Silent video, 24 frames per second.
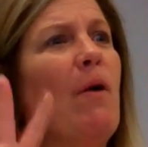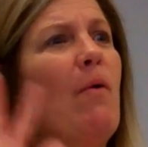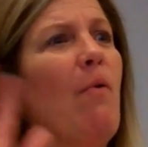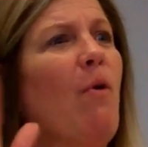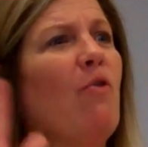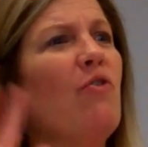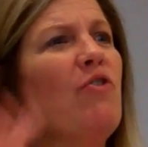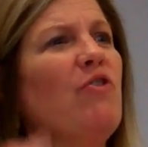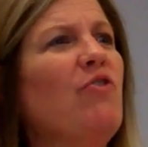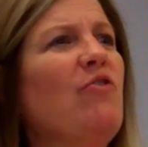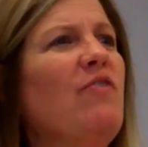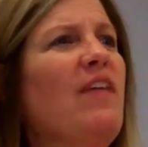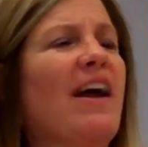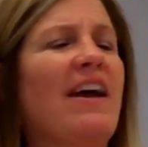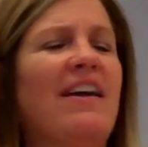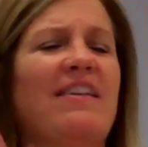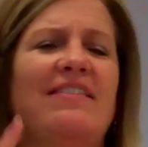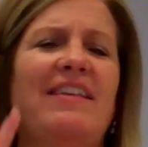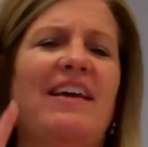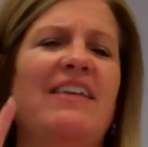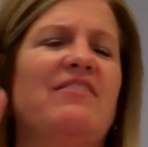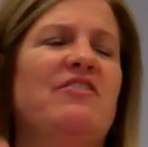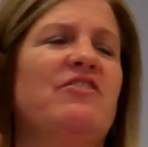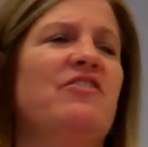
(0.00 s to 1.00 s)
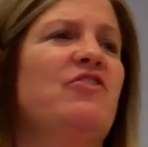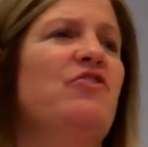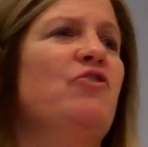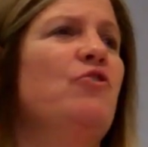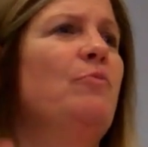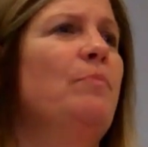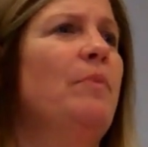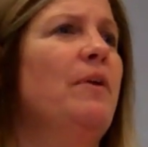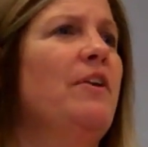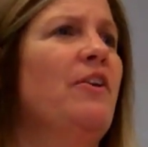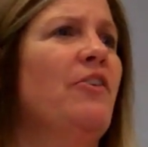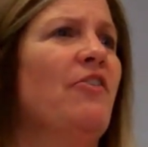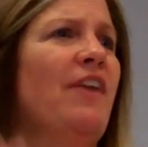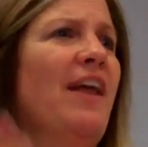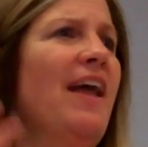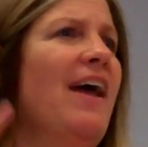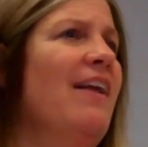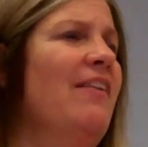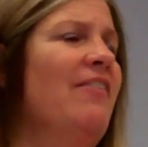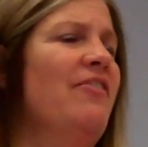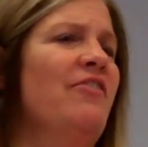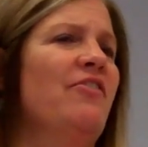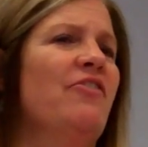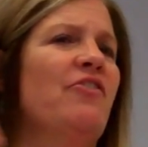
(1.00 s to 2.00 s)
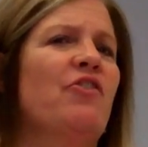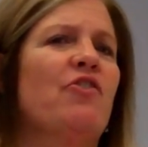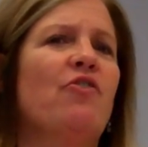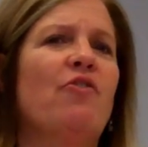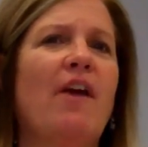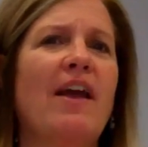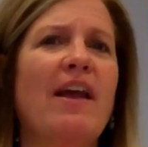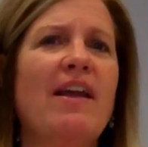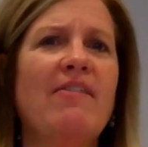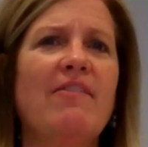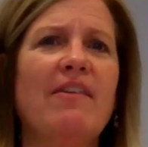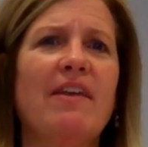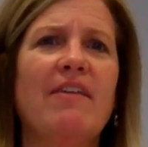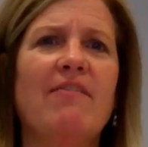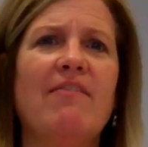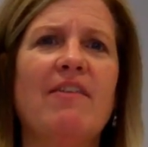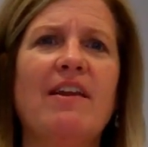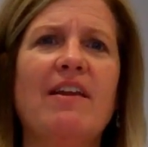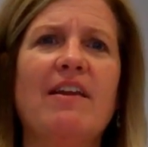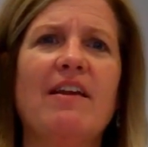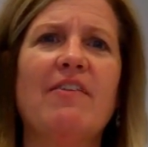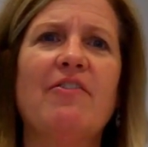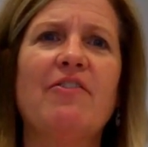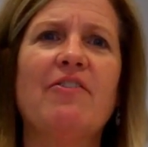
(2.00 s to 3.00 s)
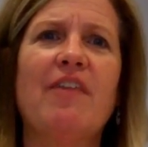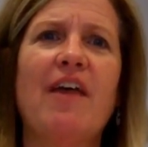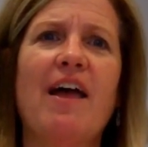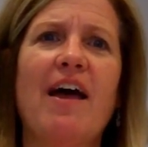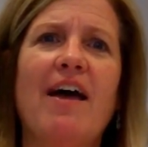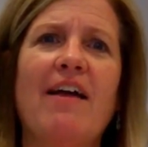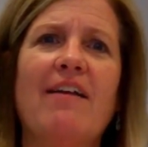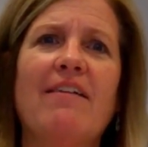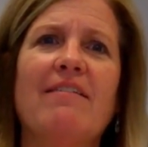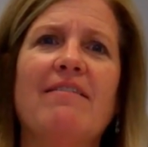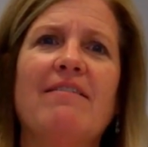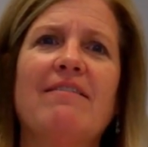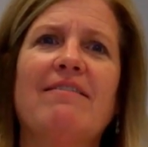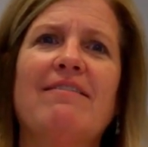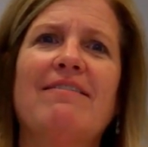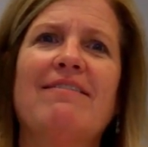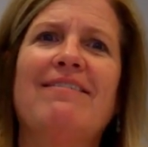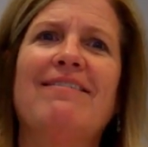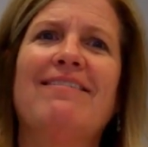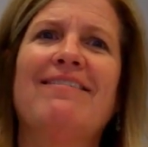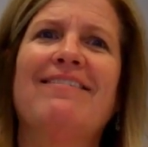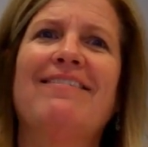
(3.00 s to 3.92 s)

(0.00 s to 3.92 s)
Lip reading: But we won't do that because that's stupid. Your dad is just crazy if he does that."